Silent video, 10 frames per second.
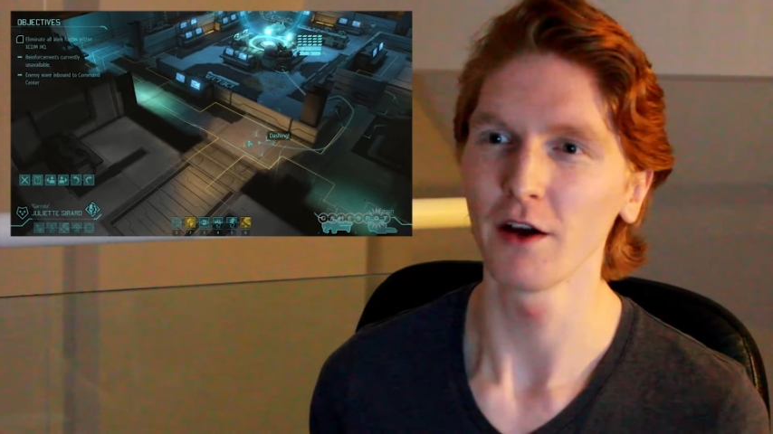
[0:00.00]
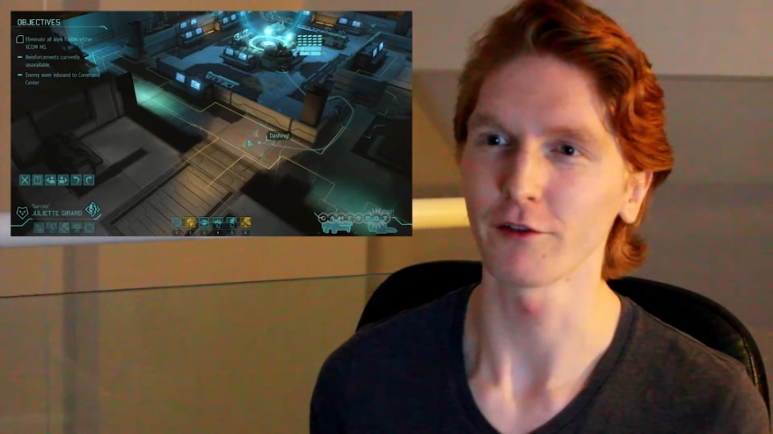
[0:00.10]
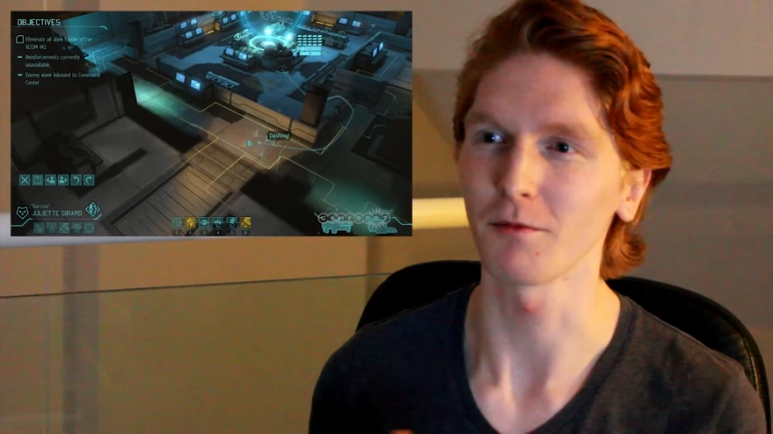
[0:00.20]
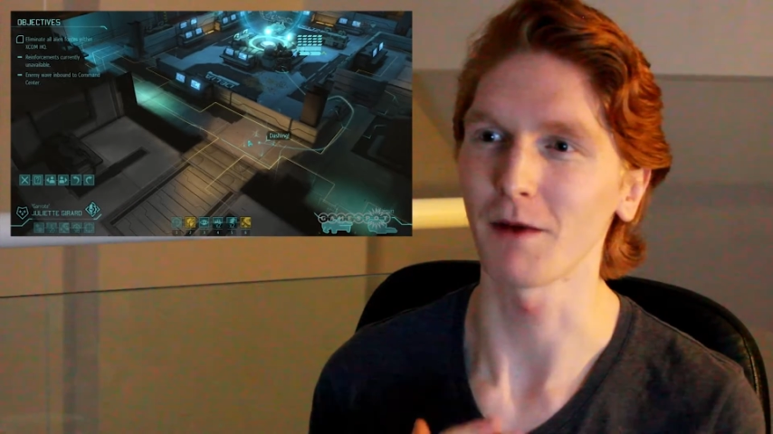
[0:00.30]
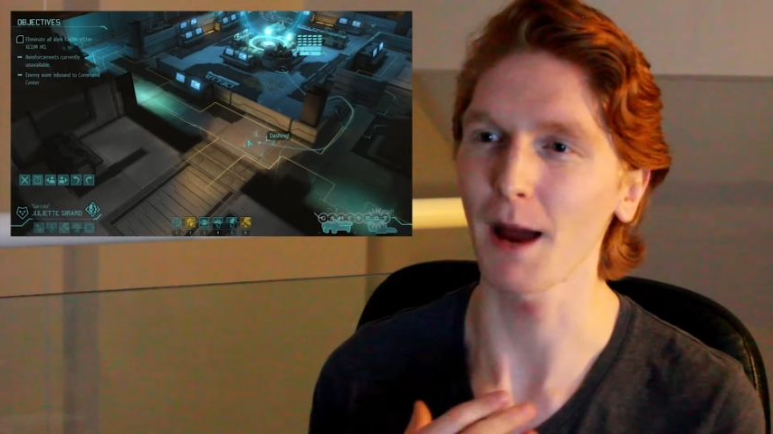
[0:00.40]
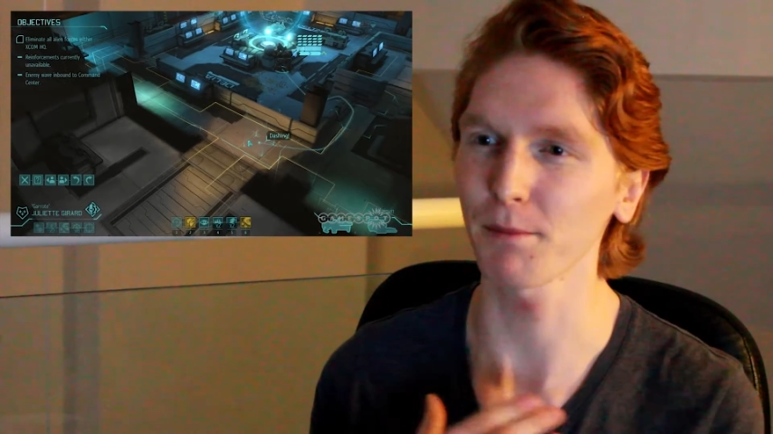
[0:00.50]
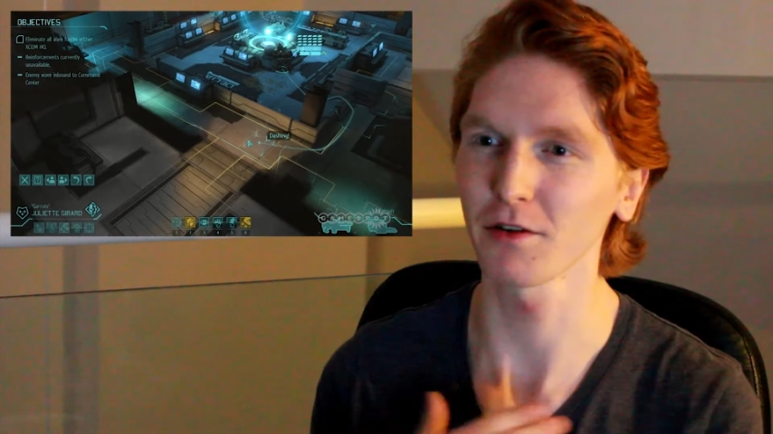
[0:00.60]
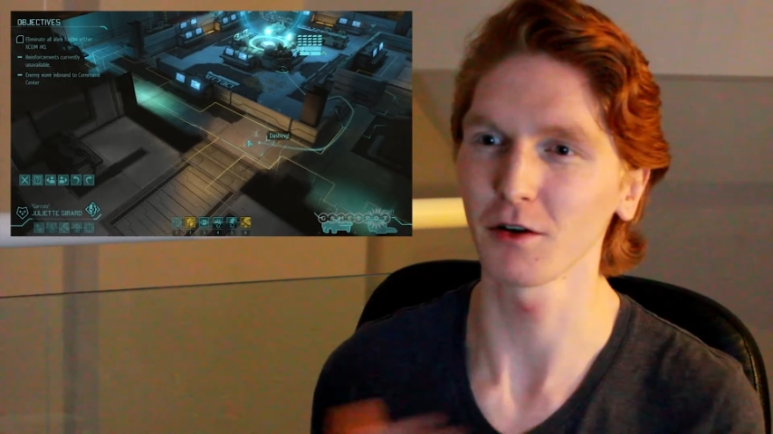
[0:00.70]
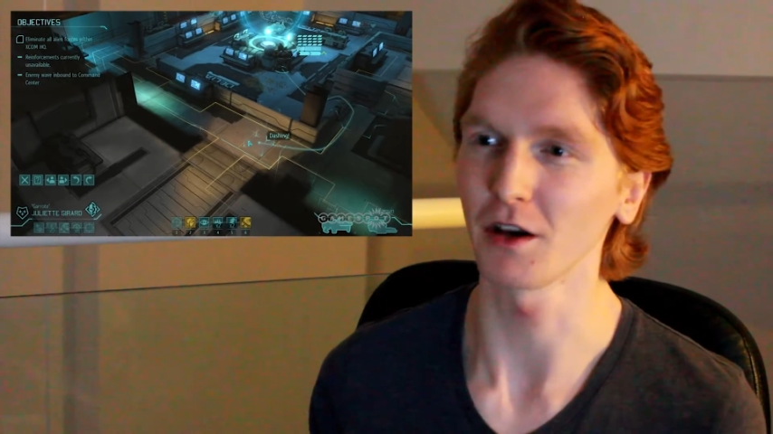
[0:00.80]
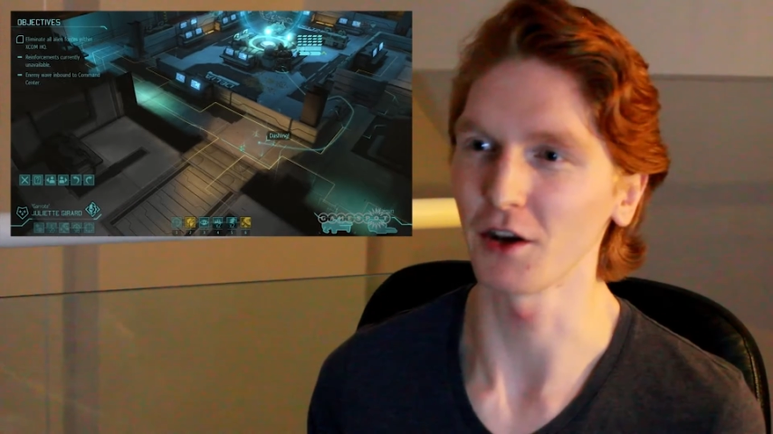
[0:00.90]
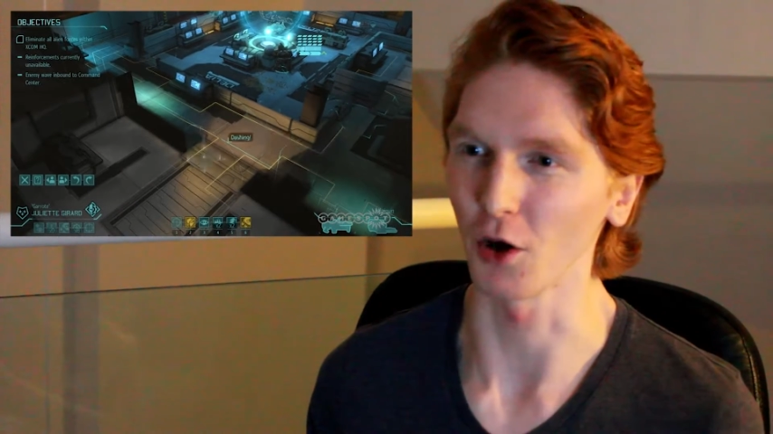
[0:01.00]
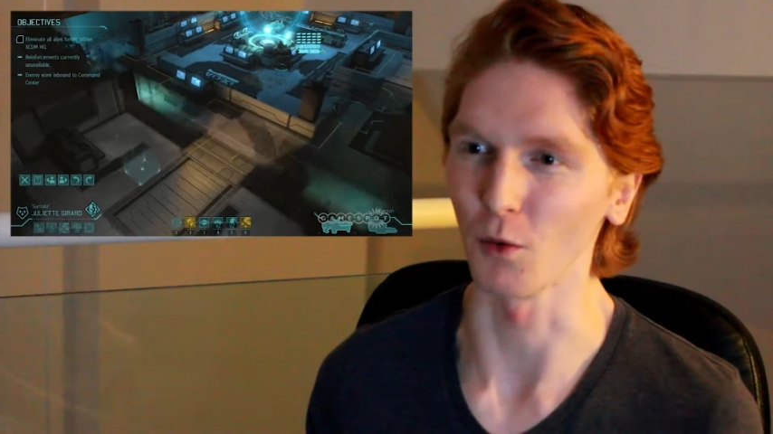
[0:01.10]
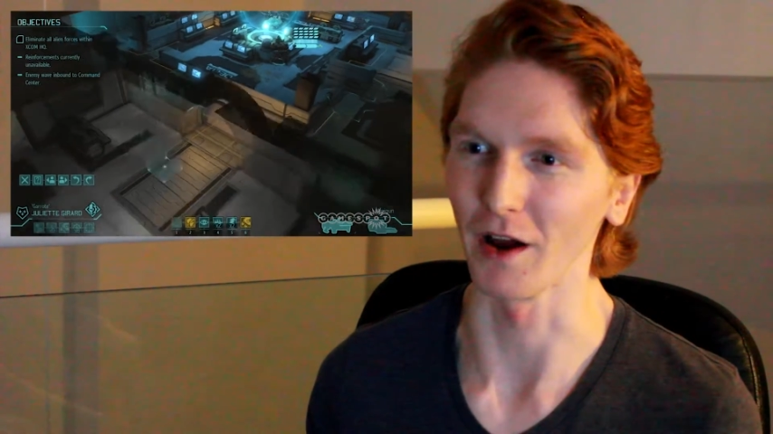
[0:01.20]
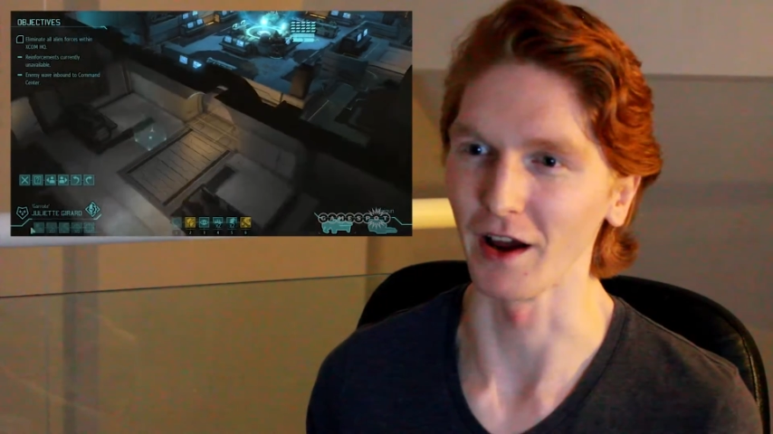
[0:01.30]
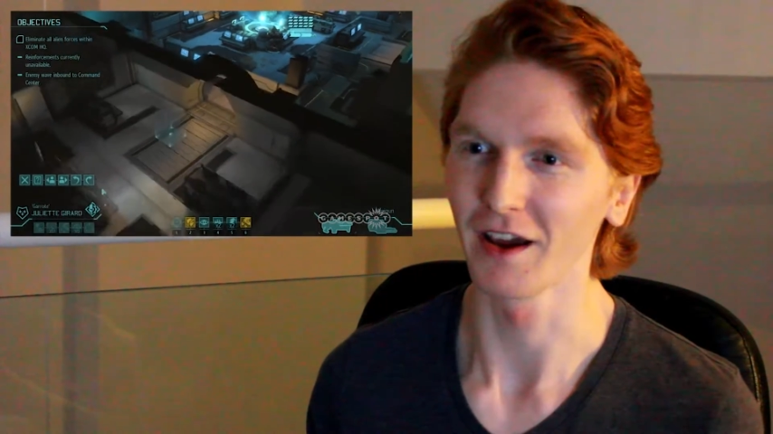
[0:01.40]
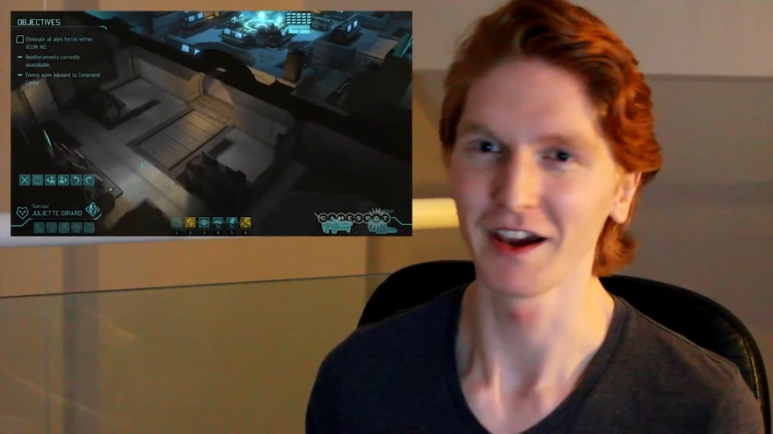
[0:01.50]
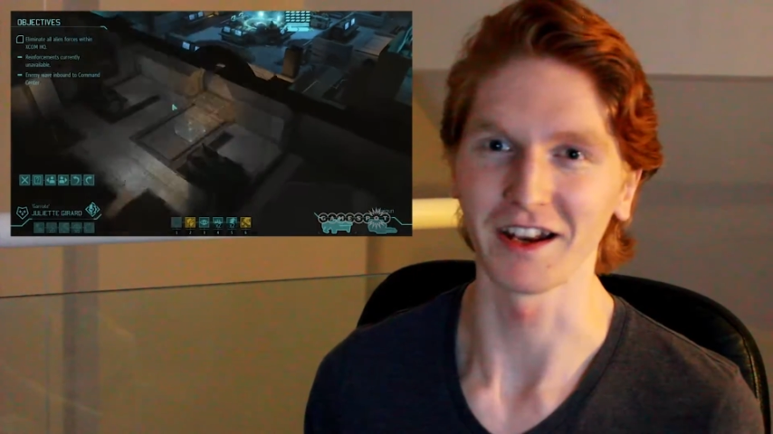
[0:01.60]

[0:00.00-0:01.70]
from absolutely nowhere,